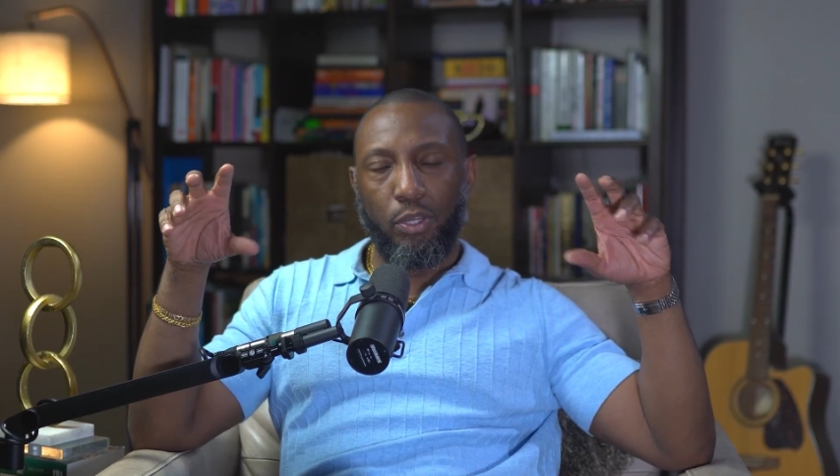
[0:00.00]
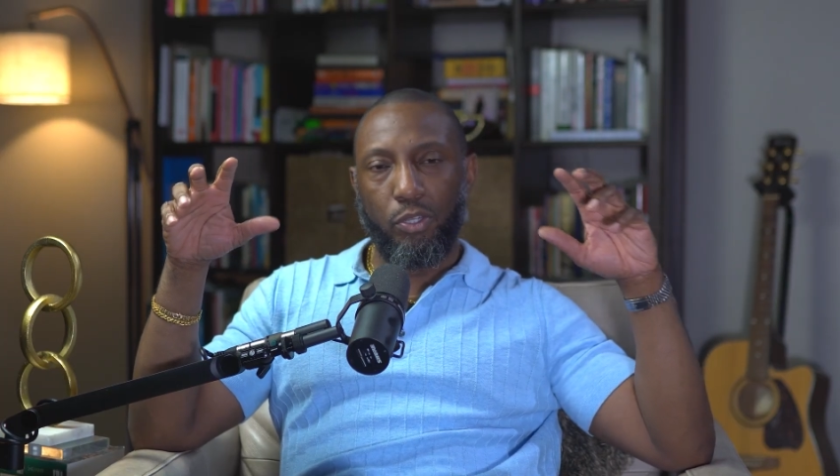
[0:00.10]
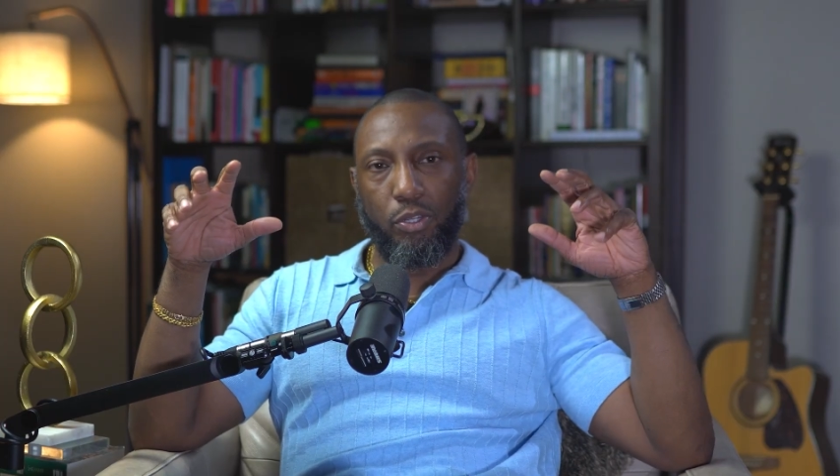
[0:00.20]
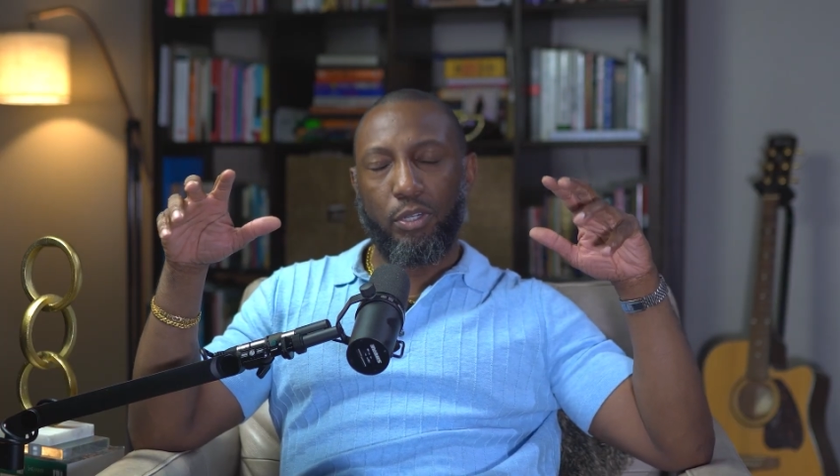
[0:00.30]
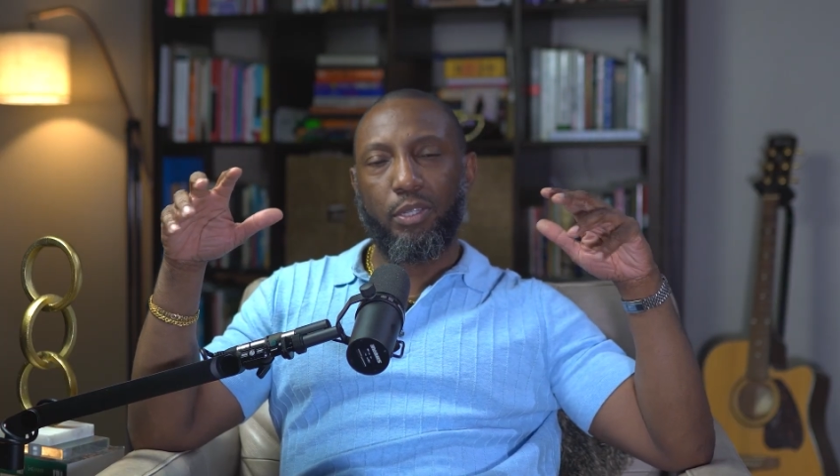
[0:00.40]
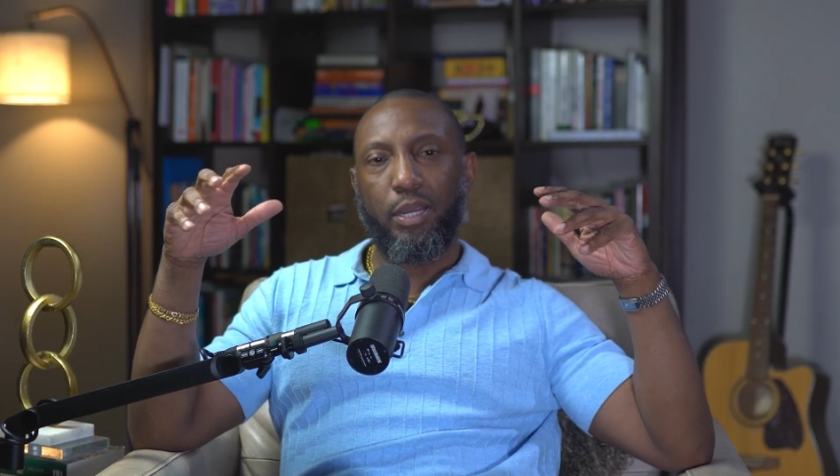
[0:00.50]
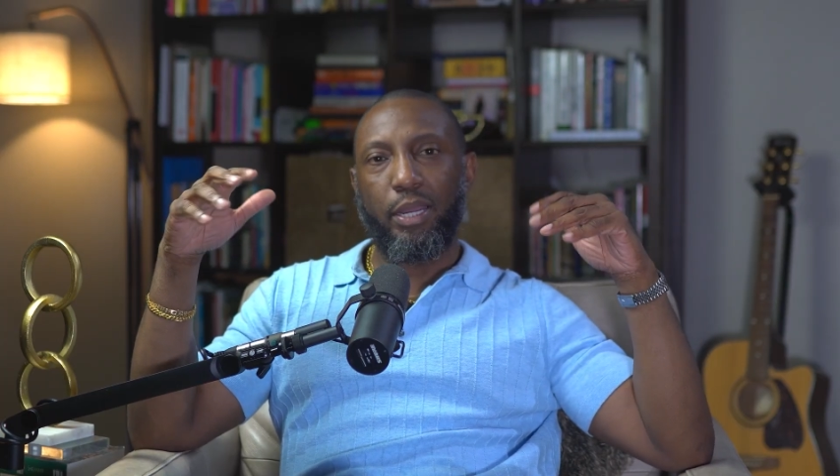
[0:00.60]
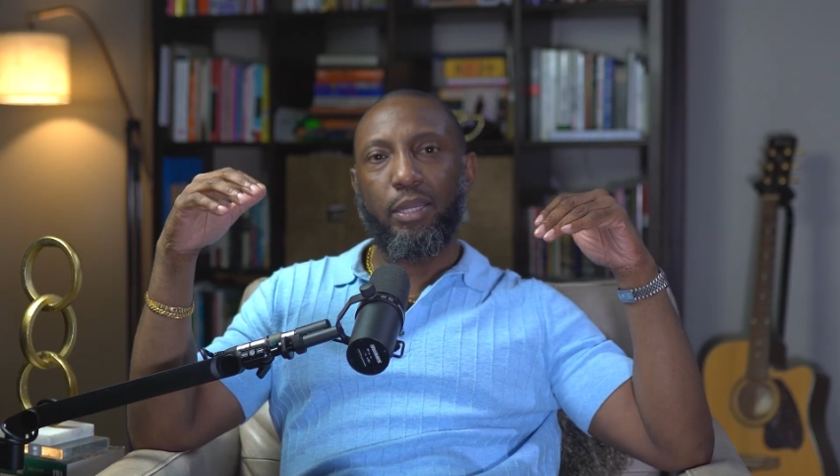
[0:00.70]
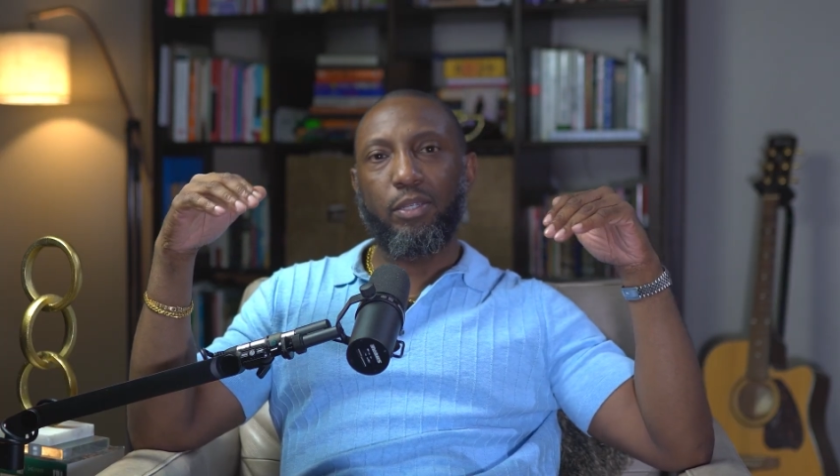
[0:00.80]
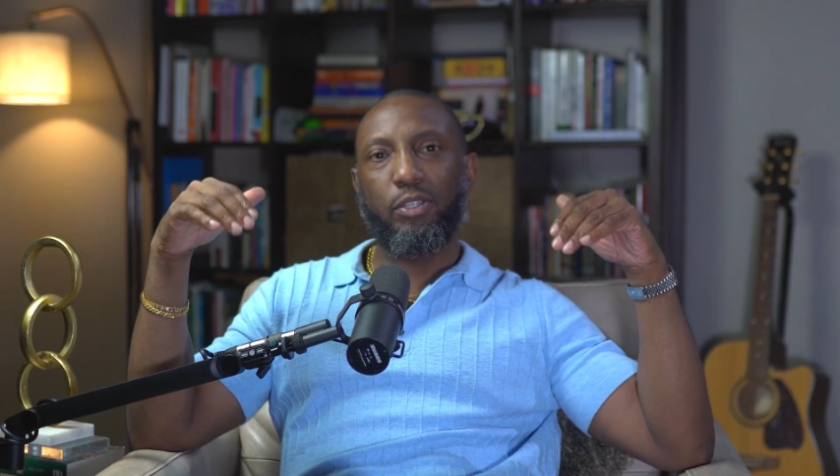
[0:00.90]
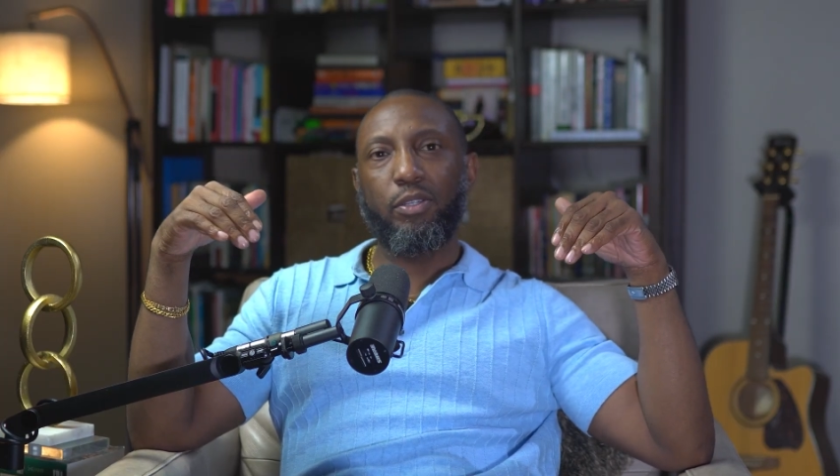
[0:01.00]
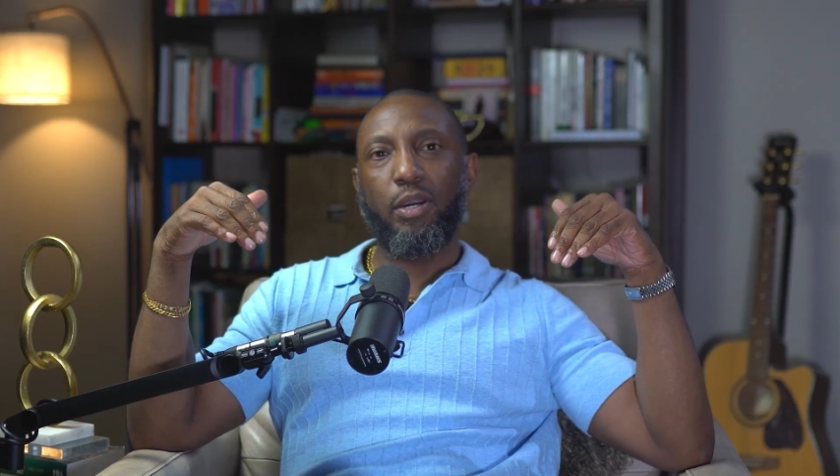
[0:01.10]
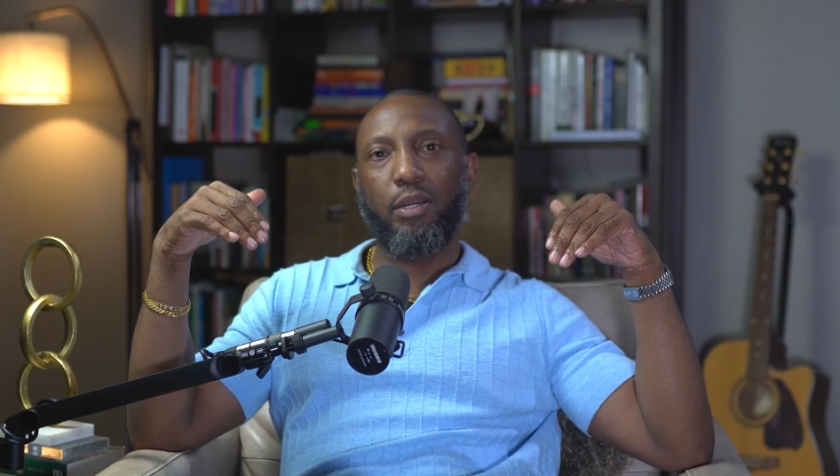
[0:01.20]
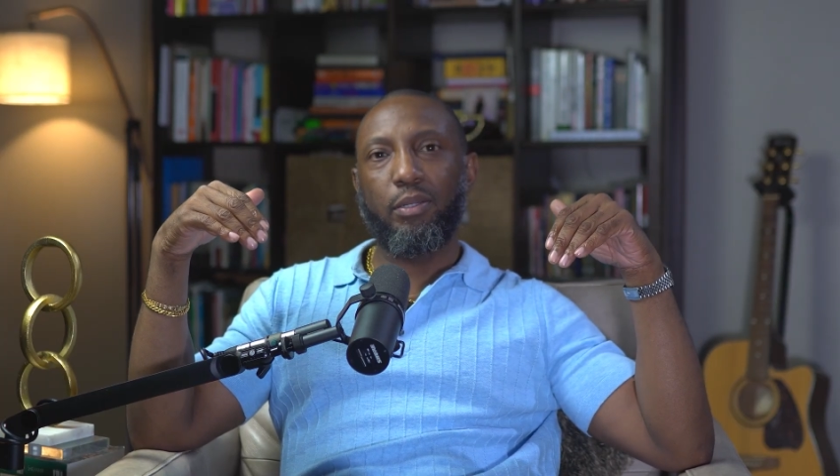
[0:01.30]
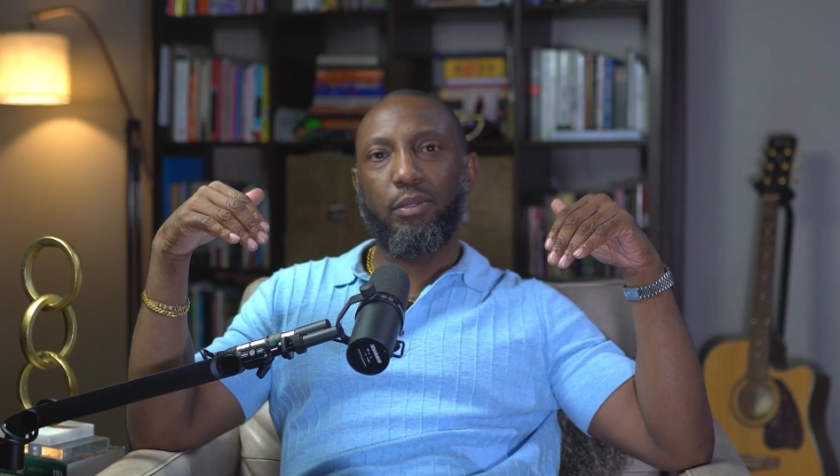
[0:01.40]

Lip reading: such that I can start